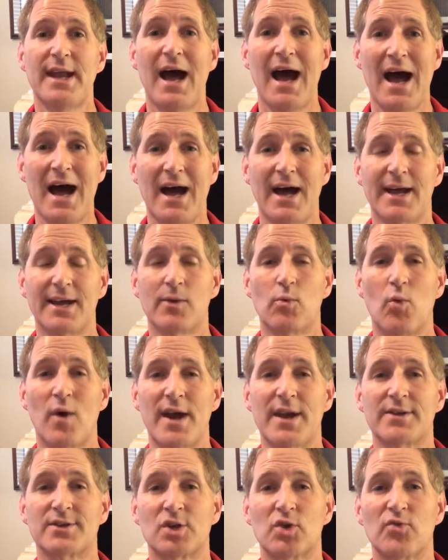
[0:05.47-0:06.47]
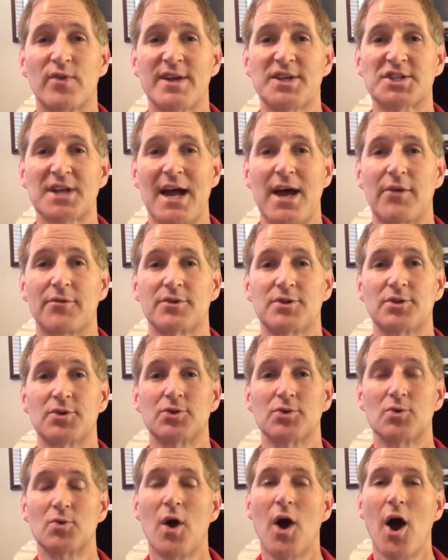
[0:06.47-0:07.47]
and I wanted to reach out
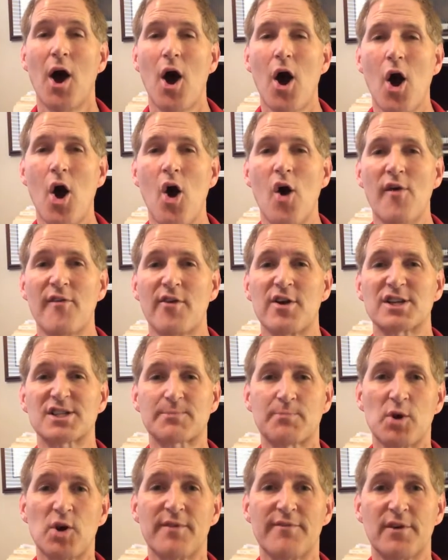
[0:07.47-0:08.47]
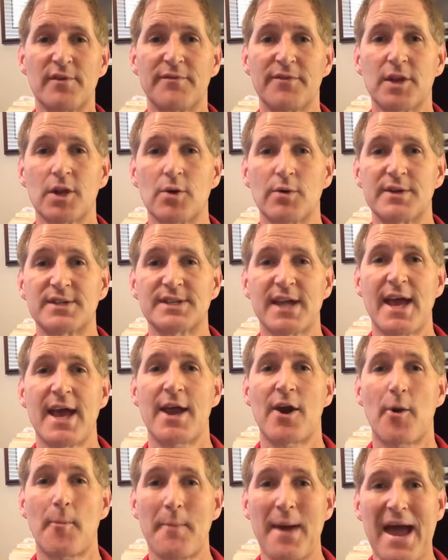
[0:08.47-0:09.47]
to all of our sphere of influence
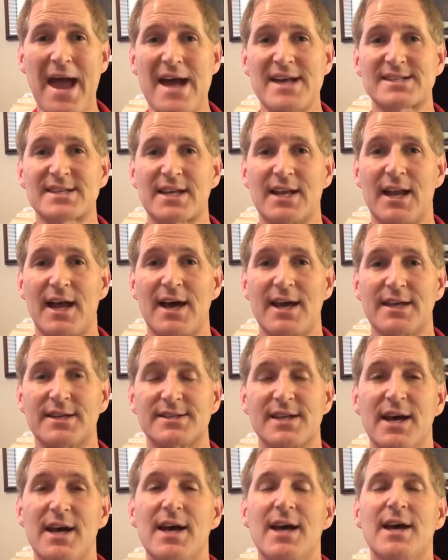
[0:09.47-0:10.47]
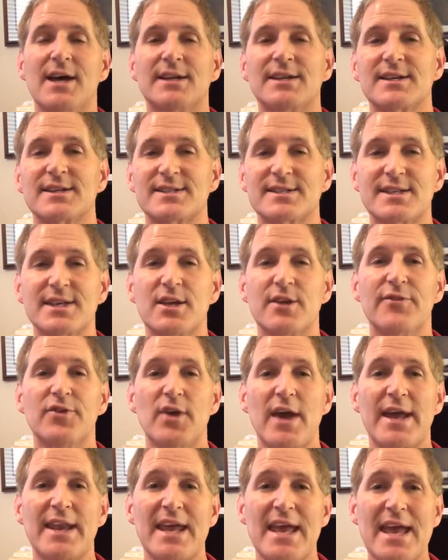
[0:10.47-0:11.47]
and our past clients to see if
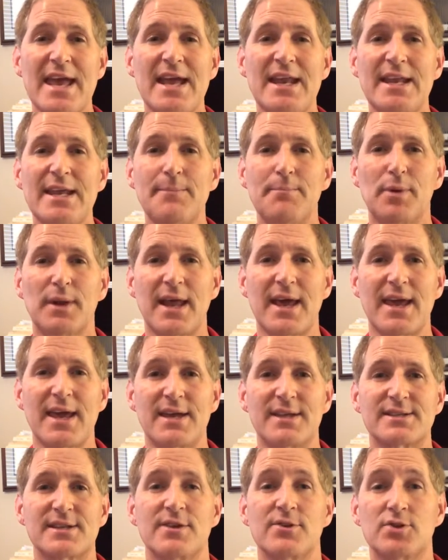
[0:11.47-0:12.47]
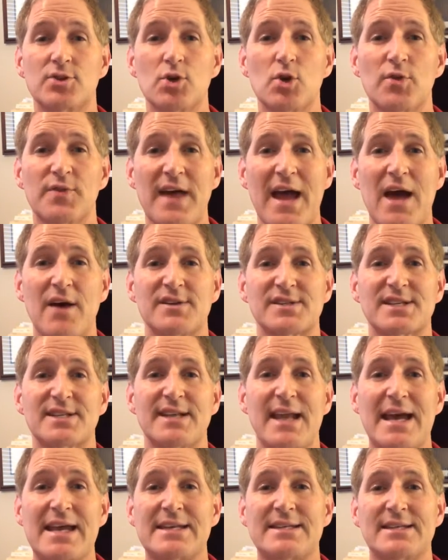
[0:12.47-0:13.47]
you had any plans in
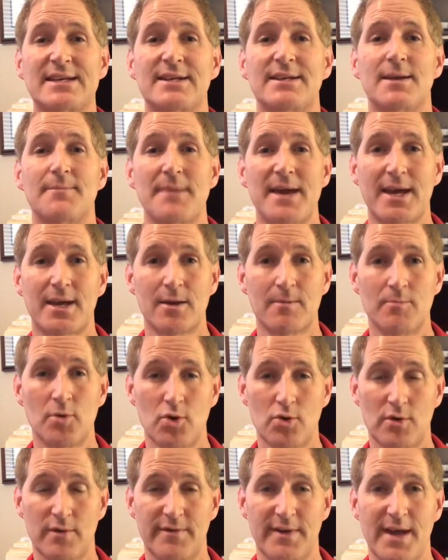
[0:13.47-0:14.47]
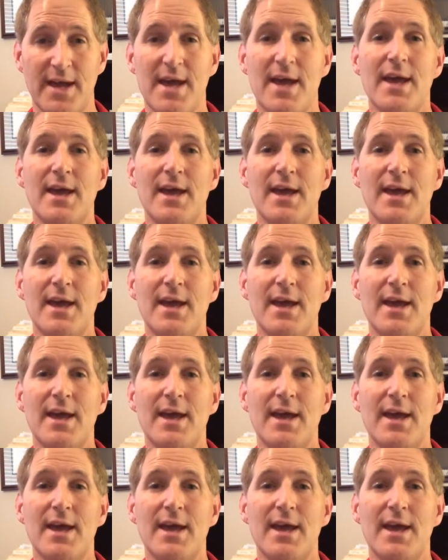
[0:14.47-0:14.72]
2019 to make a move.